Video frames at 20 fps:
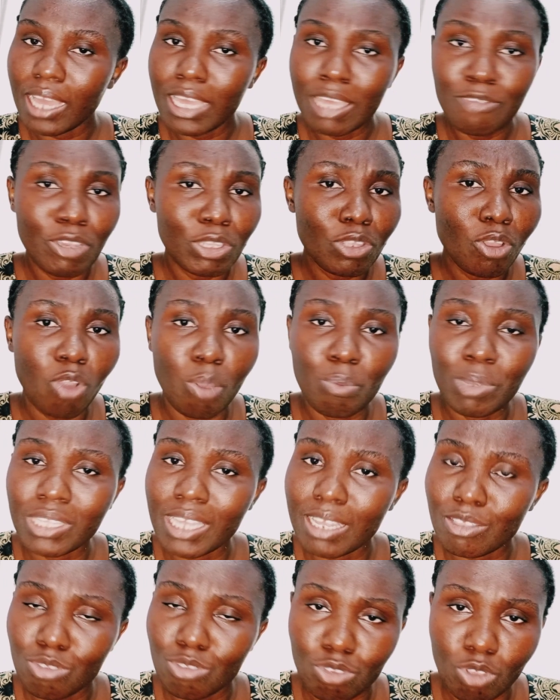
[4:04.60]
If you're not
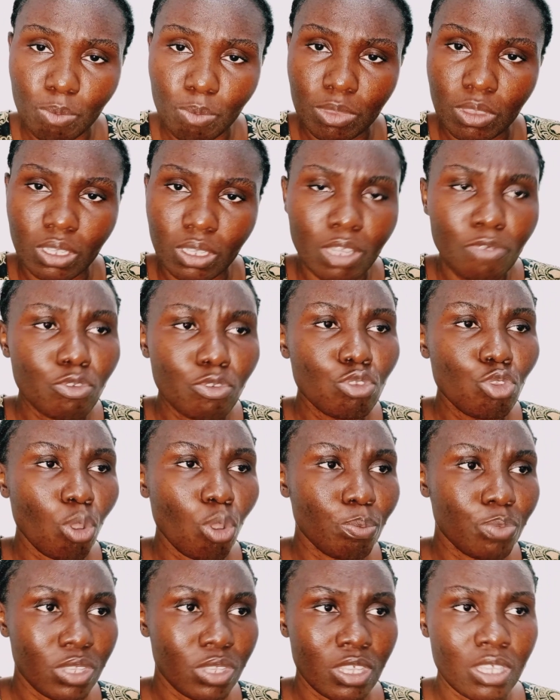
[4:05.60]
committed to something, even your
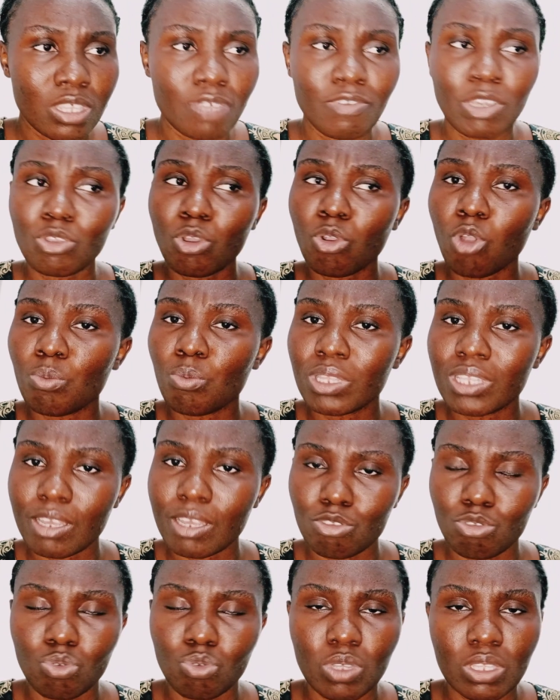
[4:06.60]
business, if you're not
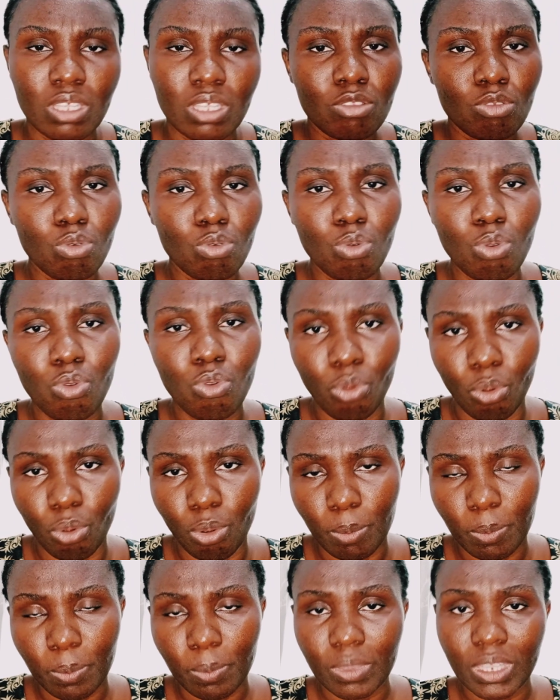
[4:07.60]
committed to it, it won't grow.
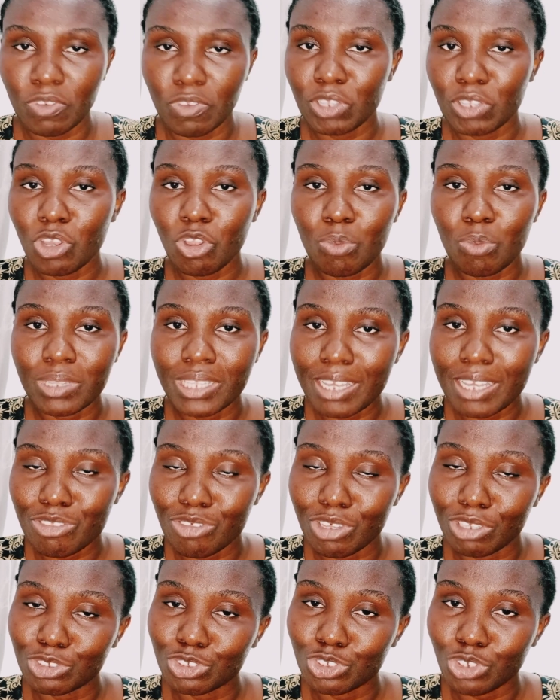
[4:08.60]
So if you're not committed
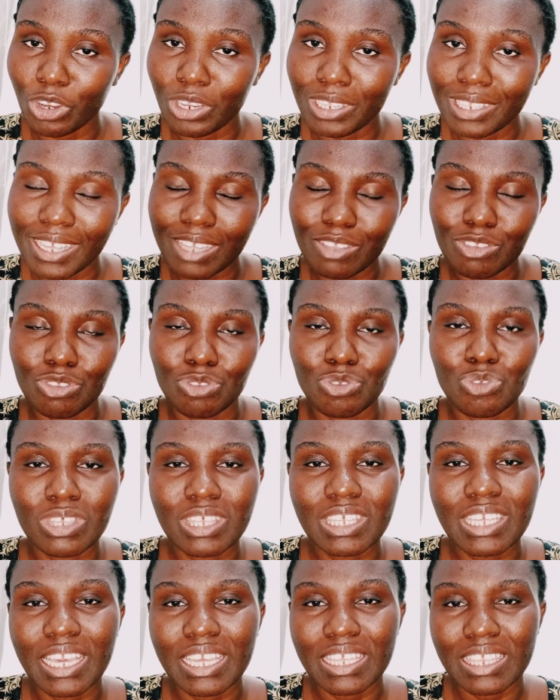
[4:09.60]
to ensuring that you
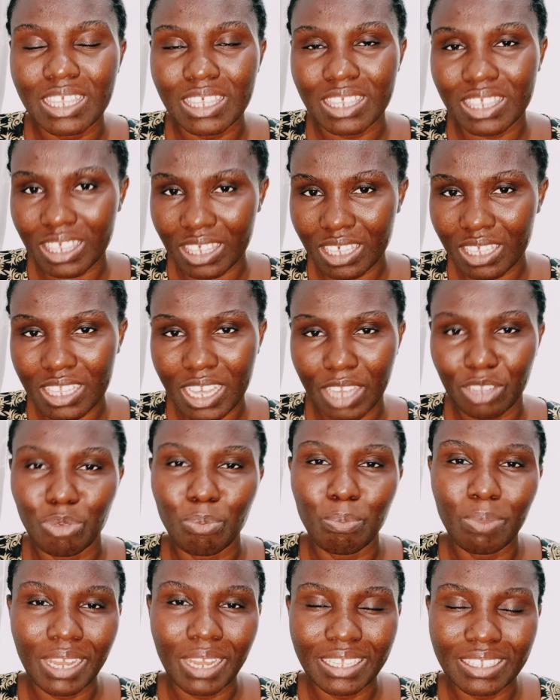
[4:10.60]
see a seed that
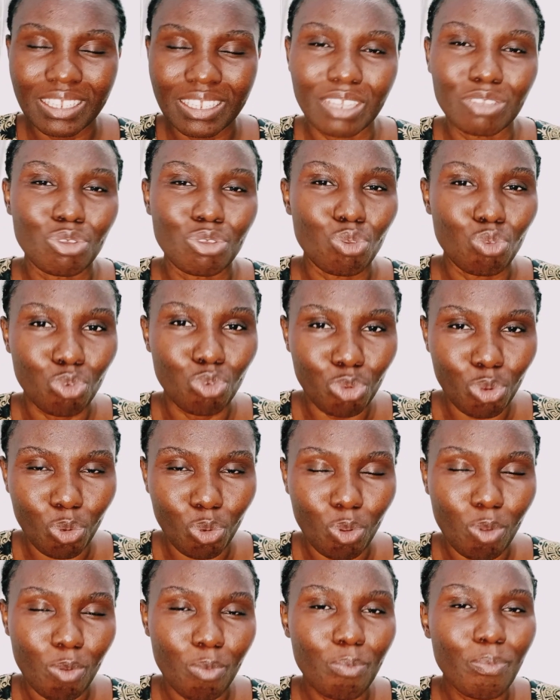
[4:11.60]
you planted
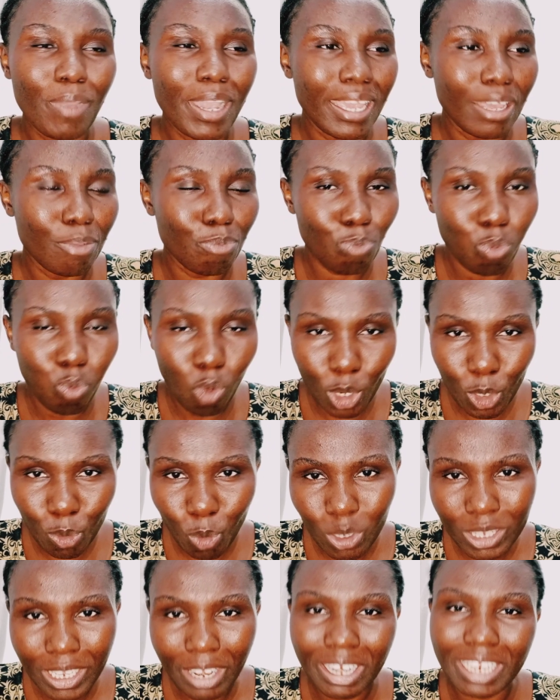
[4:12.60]
grow by pouring
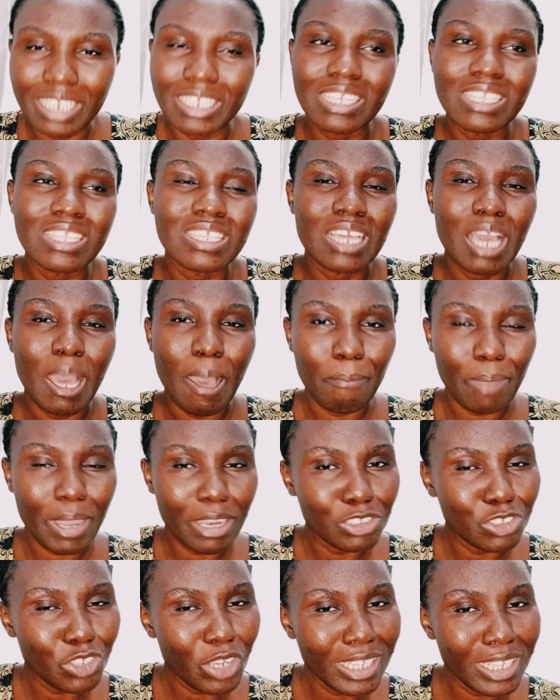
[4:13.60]
water in it, by
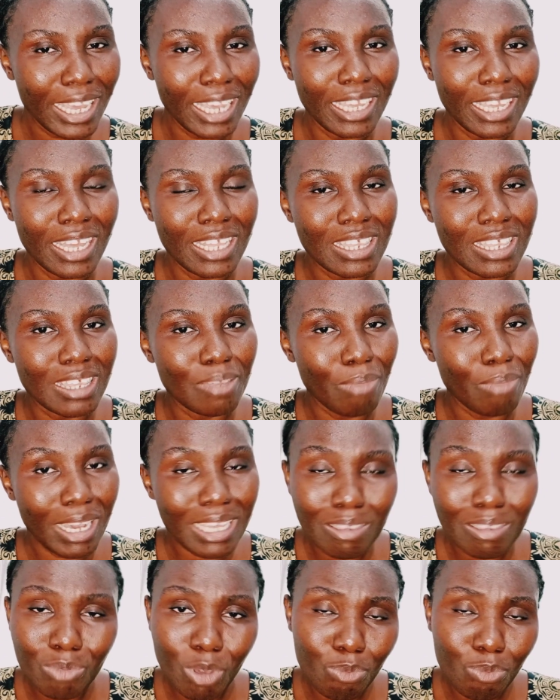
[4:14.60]
ensuring that it gets
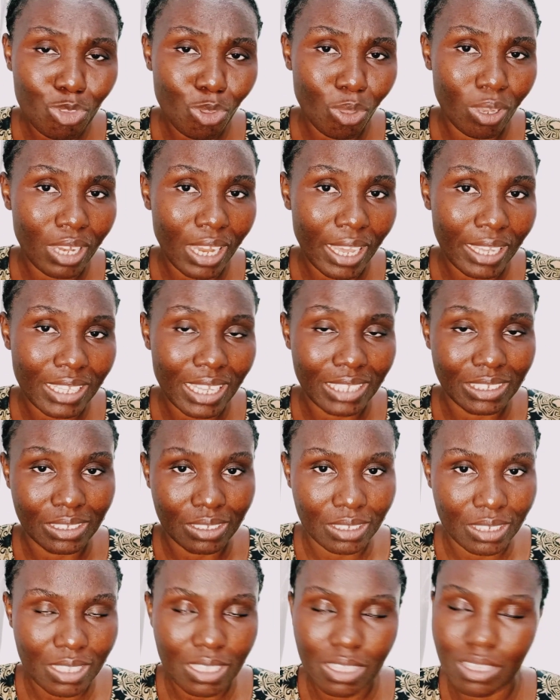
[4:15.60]
maximum sunlight that it
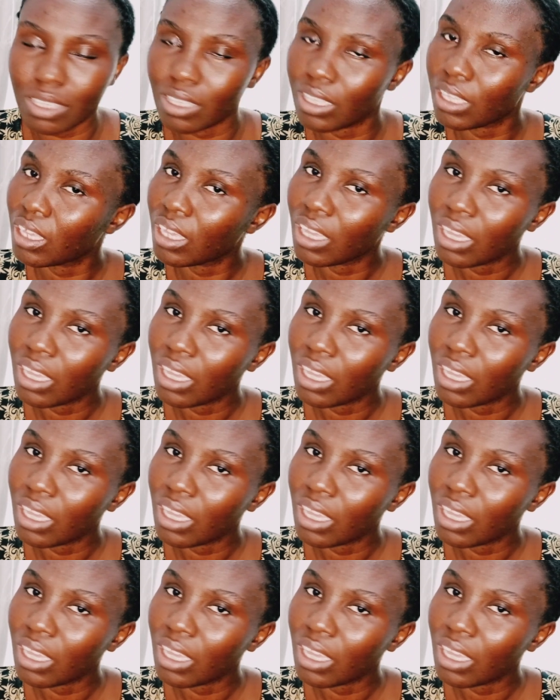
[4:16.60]
needs,